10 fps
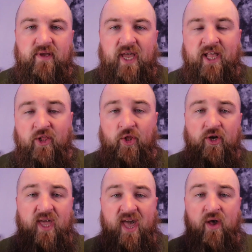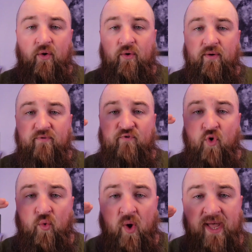and look at
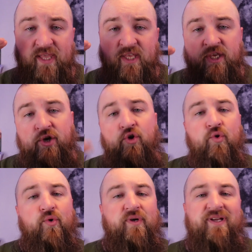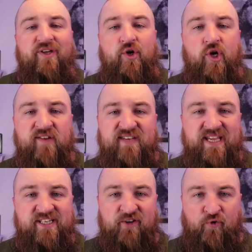for what you could have
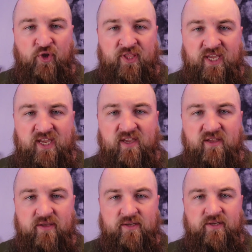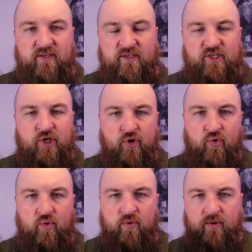done differently
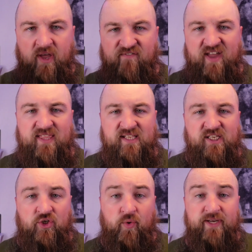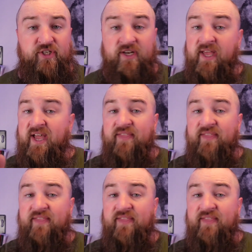to affect that situation.